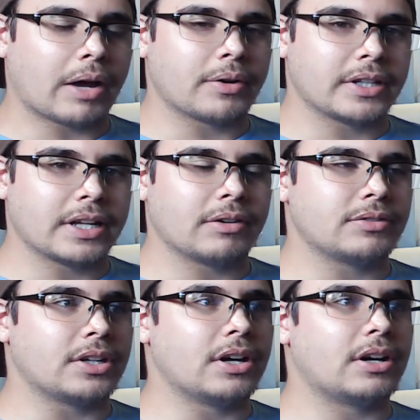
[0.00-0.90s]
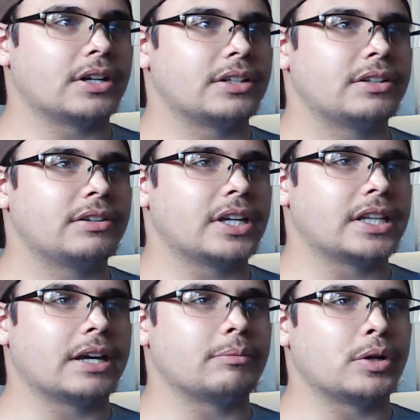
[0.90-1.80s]
down to Gon in
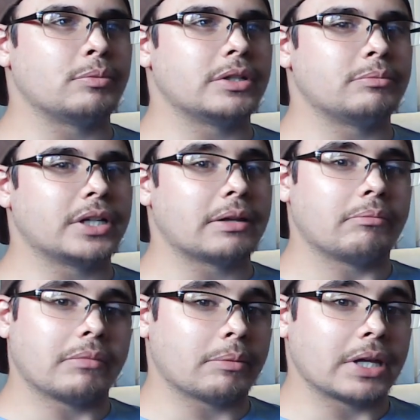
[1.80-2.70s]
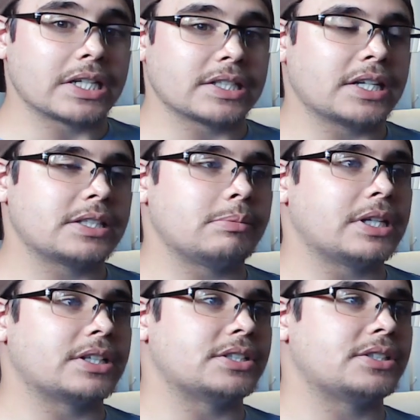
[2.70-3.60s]
that moment, but it makes sense
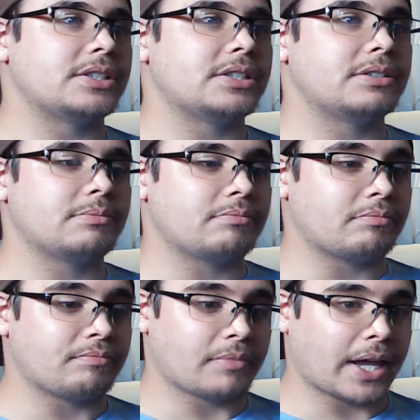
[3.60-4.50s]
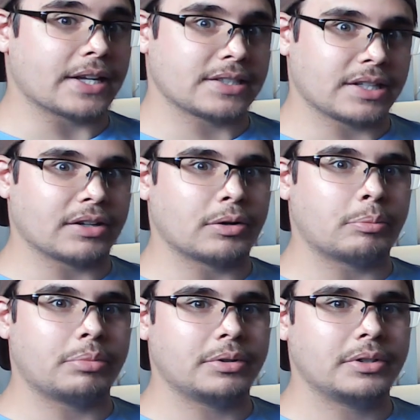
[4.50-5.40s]
because it has to
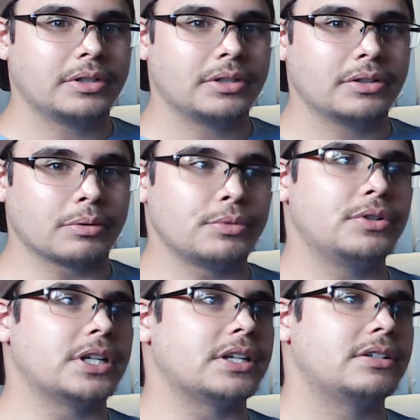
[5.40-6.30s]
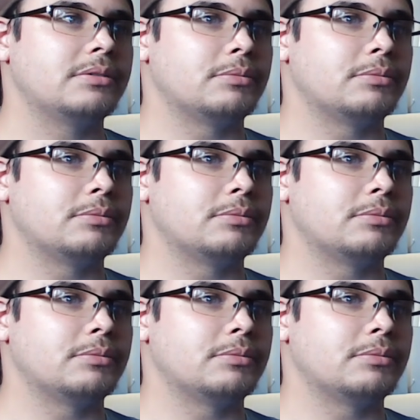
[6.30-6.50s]
help Komugi.